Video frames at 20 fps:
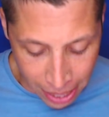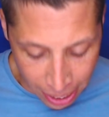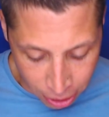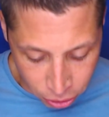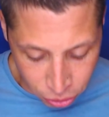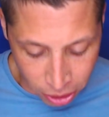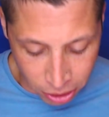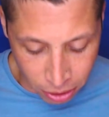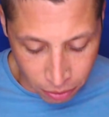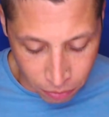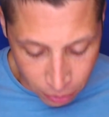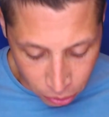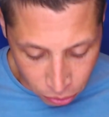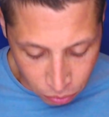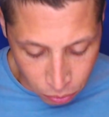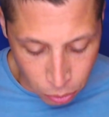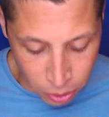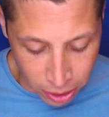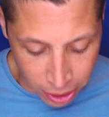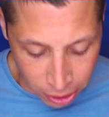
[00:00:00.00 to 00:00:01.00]
extract to fish
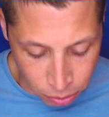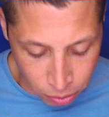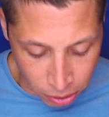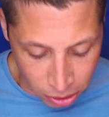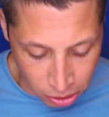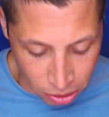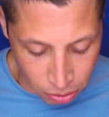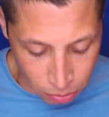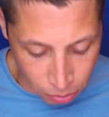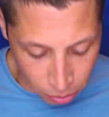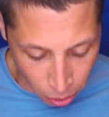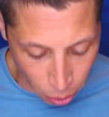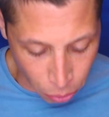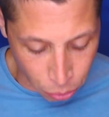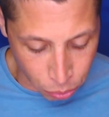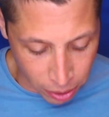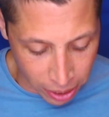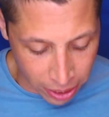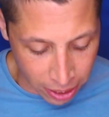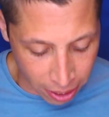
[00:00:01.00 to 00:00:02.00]
food increased the growth
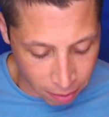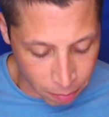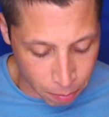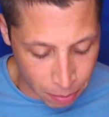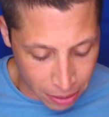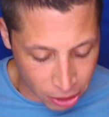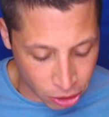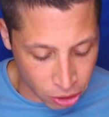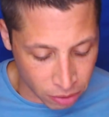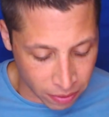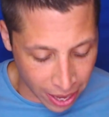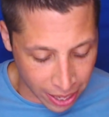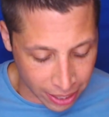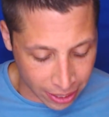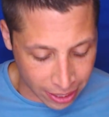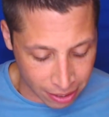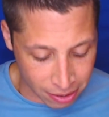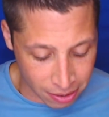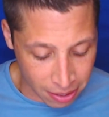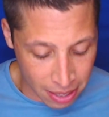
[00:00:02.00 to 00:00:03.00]
rate of P.
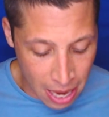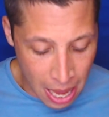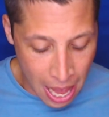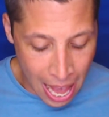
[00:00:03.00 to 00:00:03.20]
javanicus.